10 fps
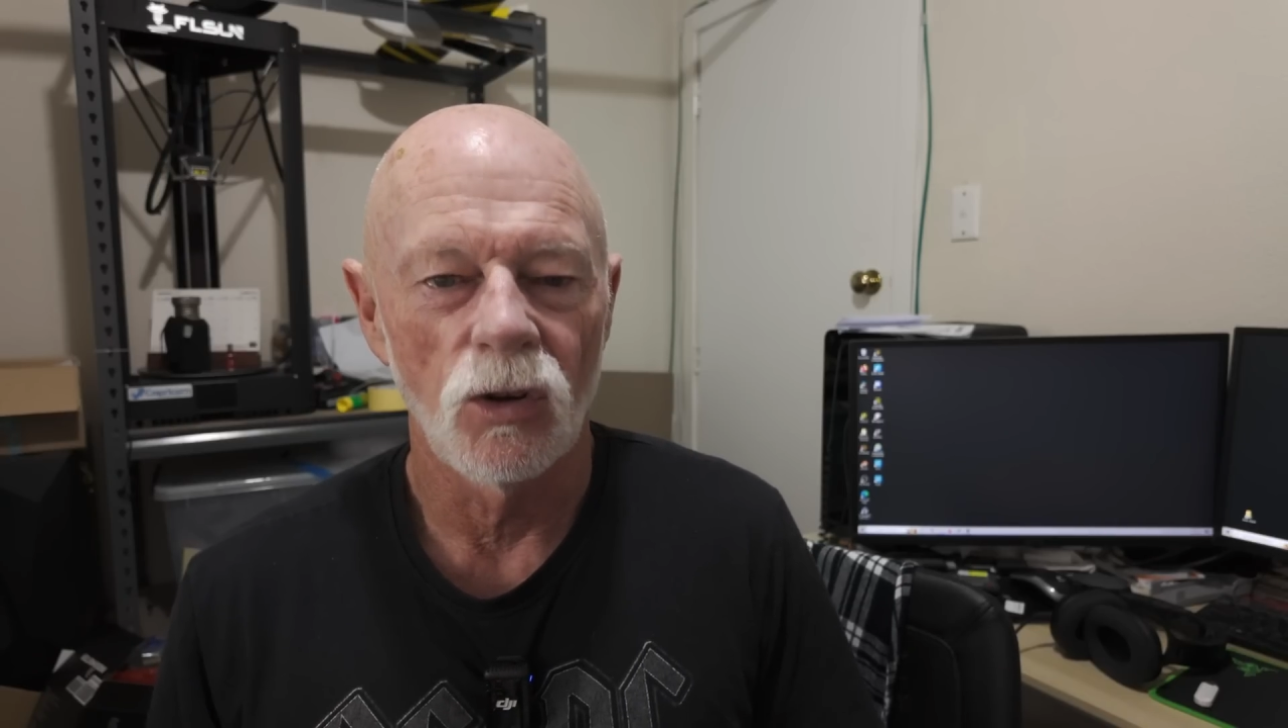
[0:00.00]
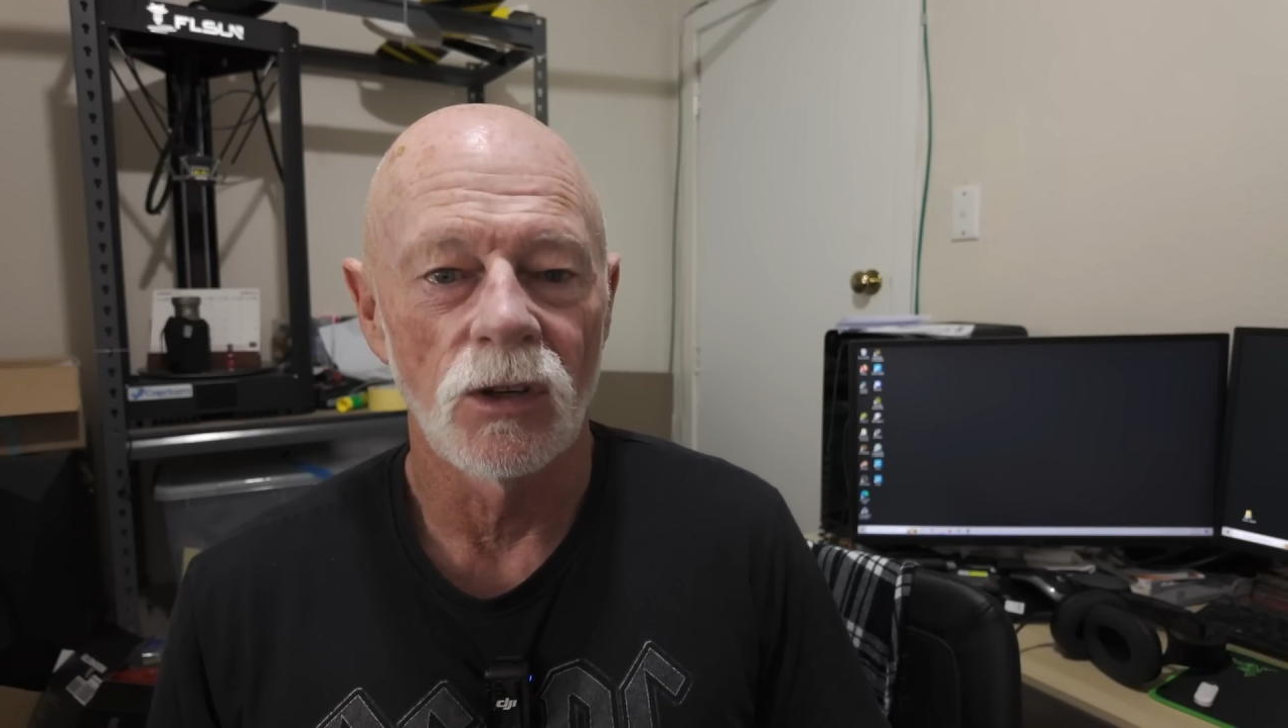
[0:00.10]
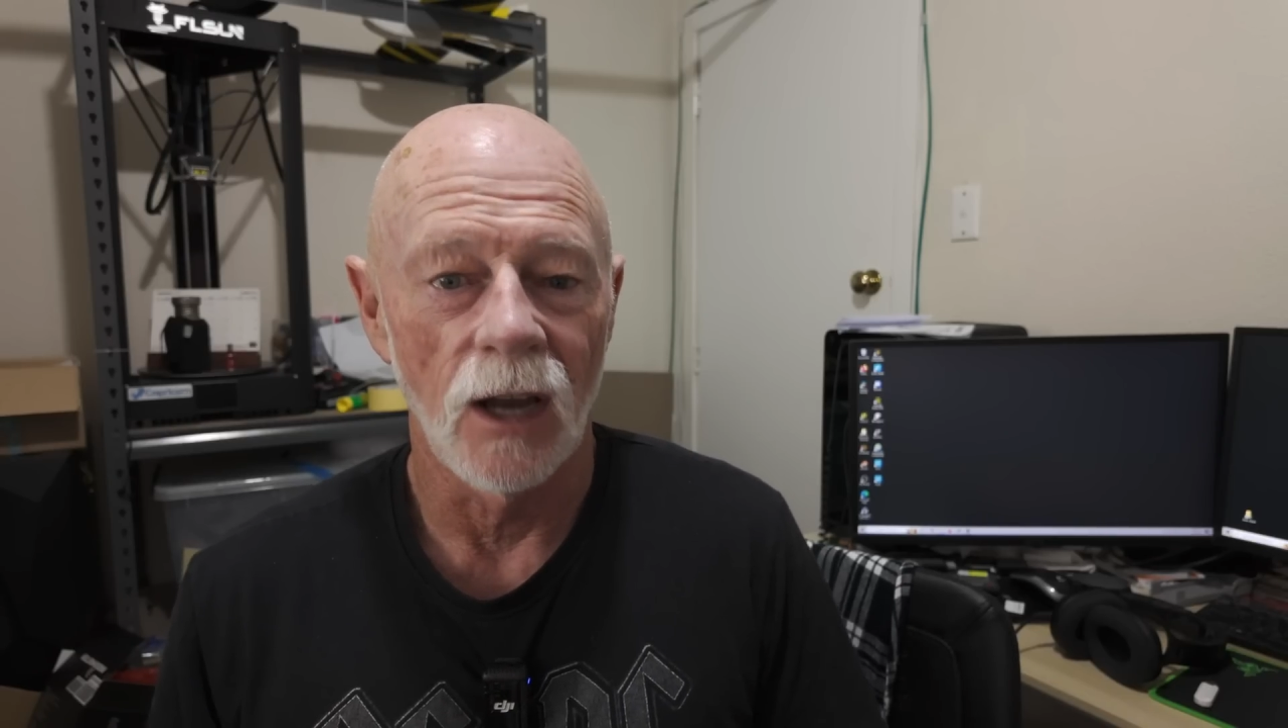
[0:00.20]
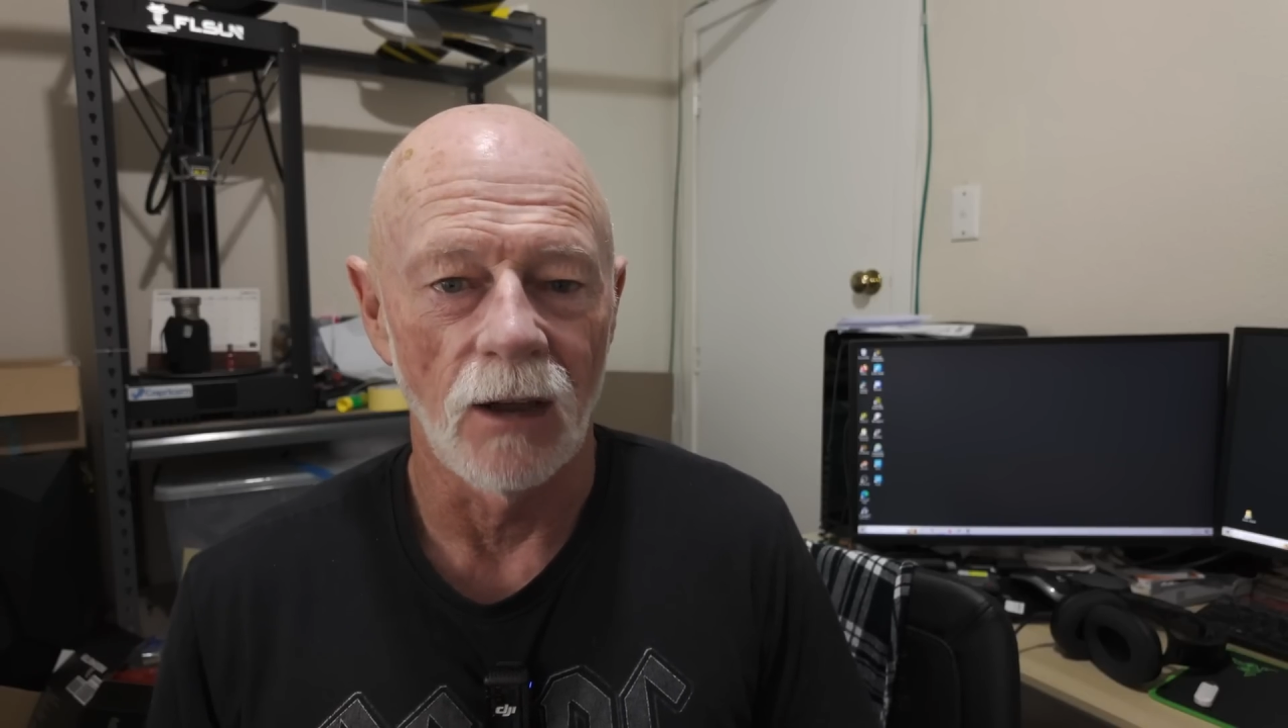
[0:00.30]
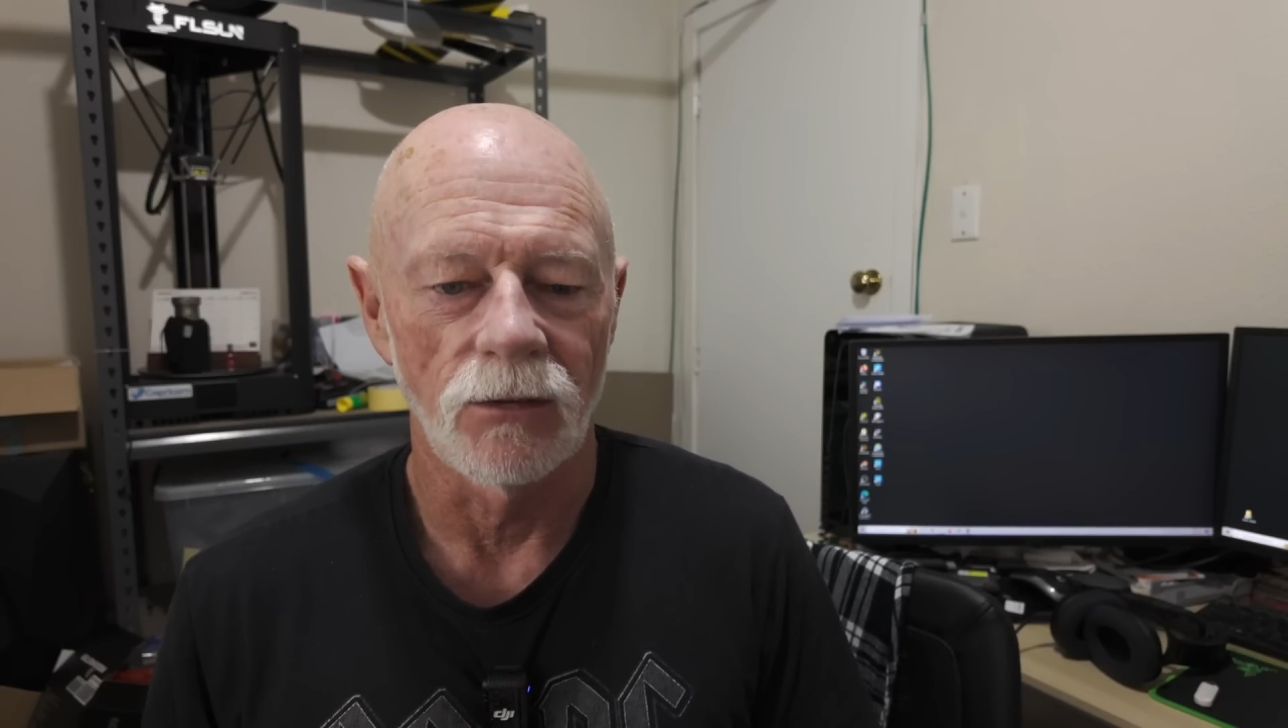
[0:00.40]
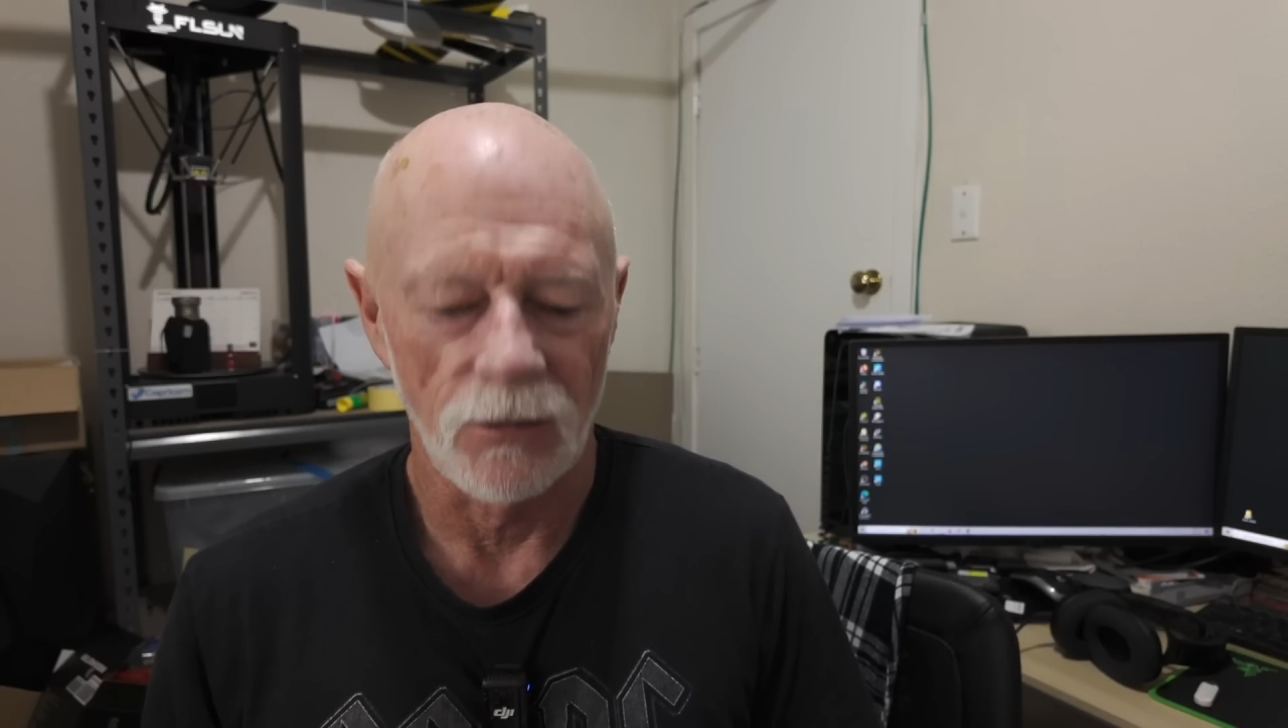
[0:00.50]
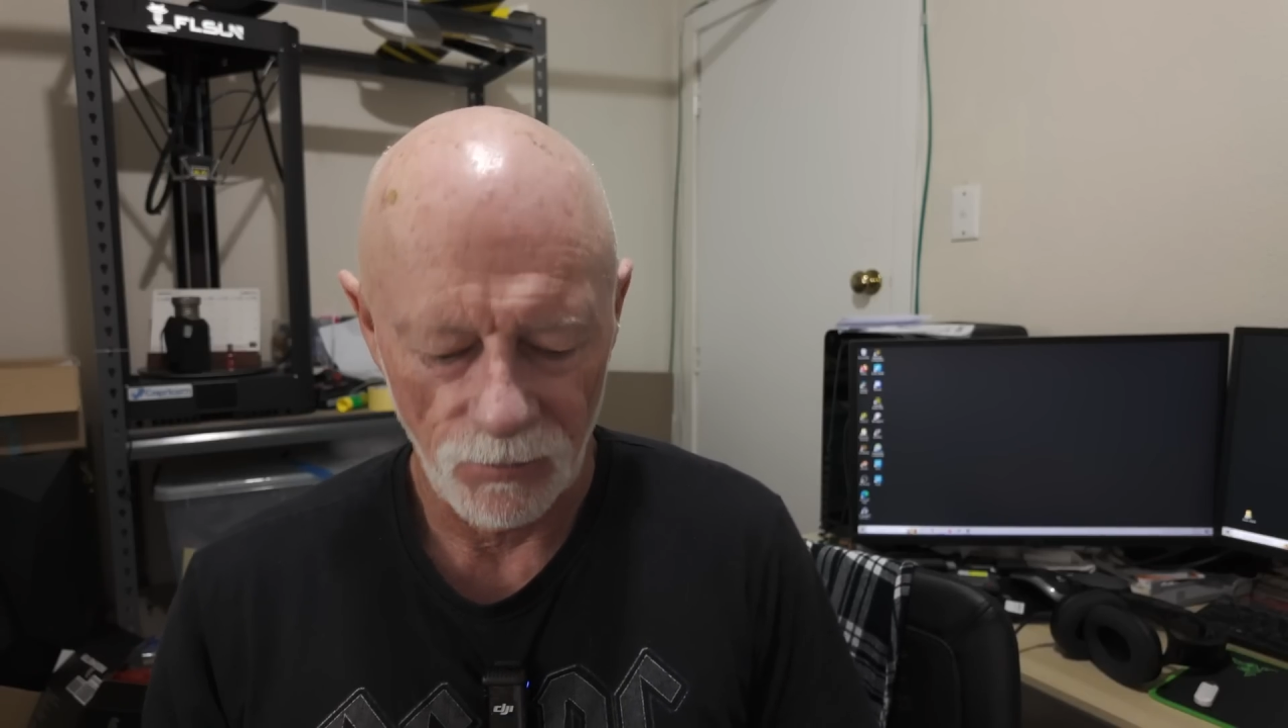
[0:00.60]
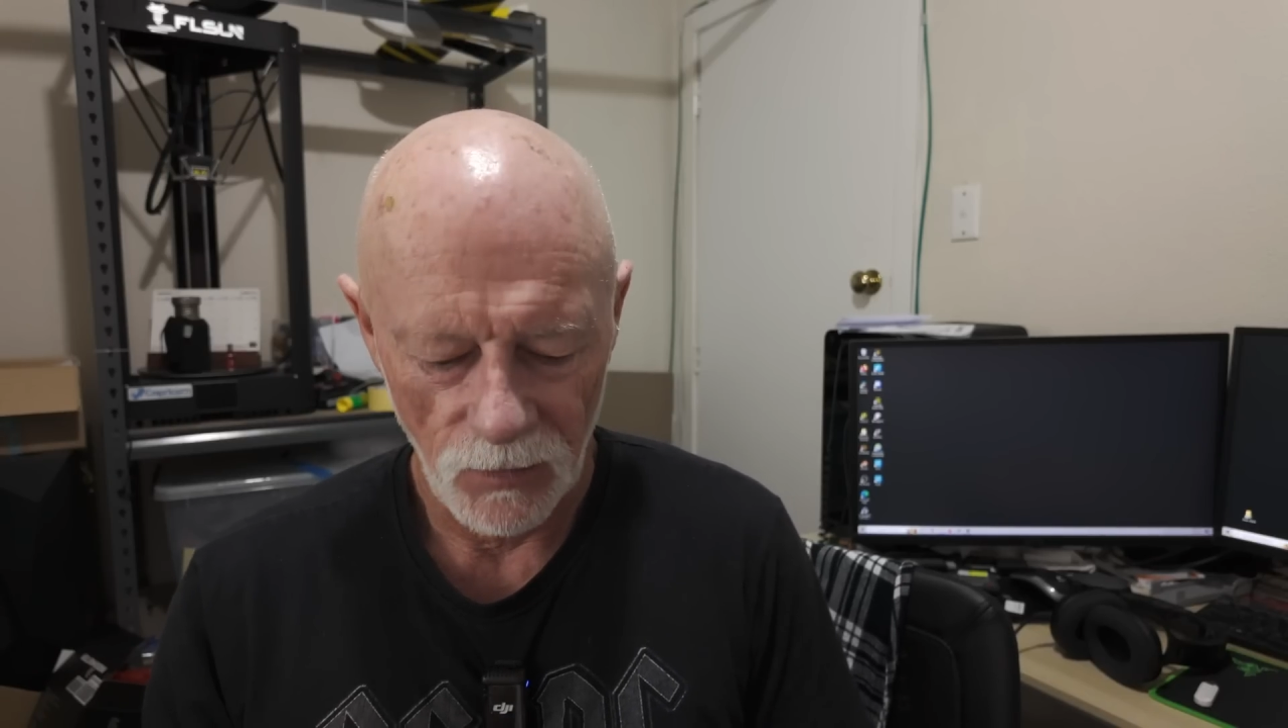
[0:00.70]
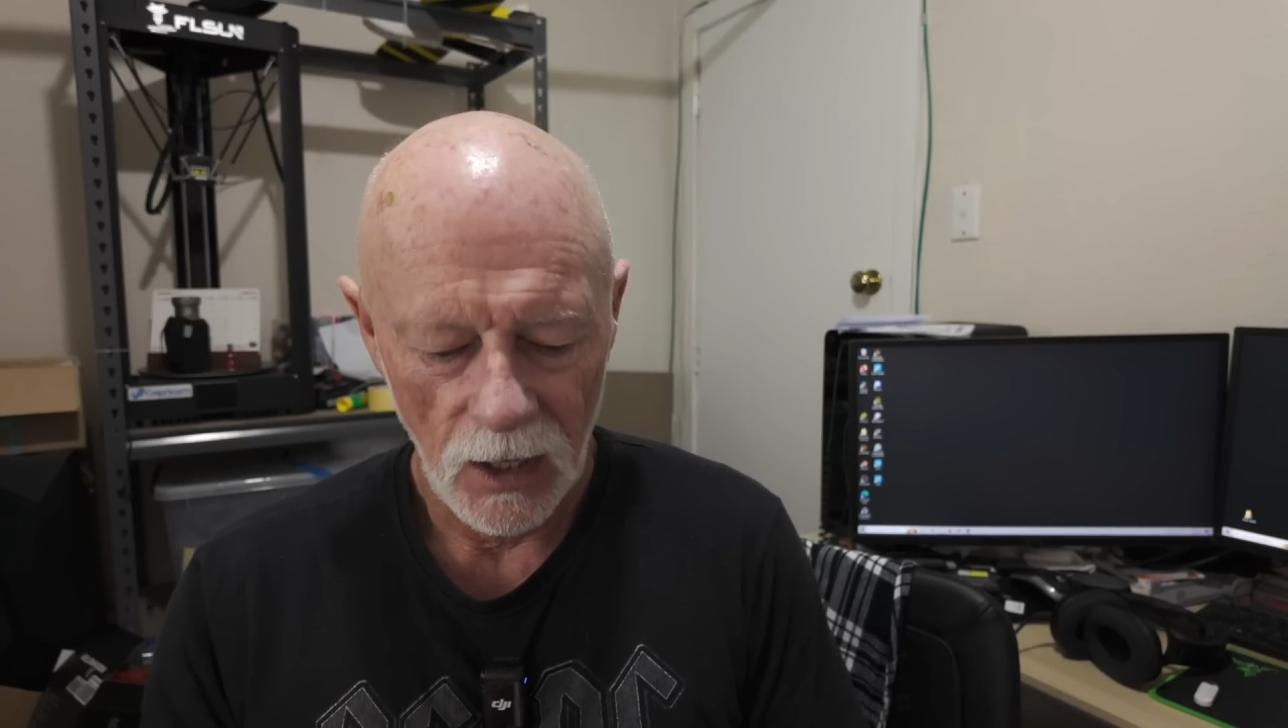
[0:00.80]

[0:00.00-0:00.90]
good enough.